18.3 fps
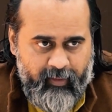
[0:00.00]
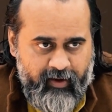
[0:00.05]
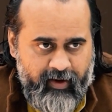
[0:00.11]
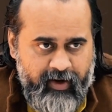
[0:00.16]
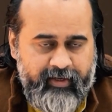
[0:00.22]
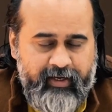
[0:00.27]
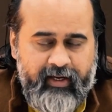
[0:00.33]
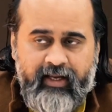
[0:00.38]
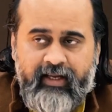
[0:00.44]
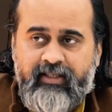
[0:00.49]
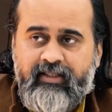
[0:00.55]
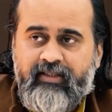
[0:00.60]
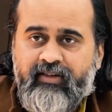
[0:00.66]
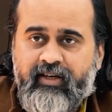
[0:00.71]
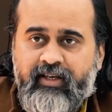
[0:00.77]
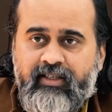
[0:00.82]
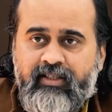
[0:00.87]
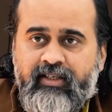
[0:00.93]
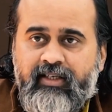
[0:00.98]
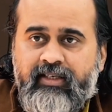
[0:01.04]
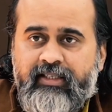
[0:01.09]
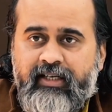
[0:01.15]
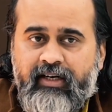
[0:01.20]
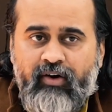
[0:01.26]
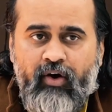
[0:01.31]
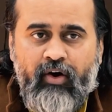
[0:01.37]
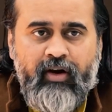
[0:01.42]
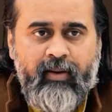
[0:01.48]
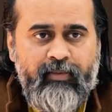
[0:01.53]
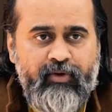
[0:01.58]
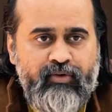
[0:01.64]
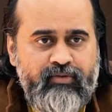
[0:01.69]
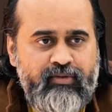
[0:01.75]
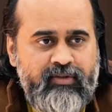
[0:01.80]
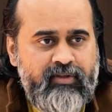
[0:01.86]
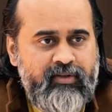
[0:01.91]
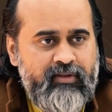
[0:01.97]
hit against strangers and got
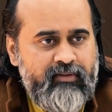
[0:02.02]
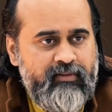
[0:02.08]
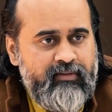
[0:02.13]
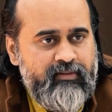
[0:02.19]
abused.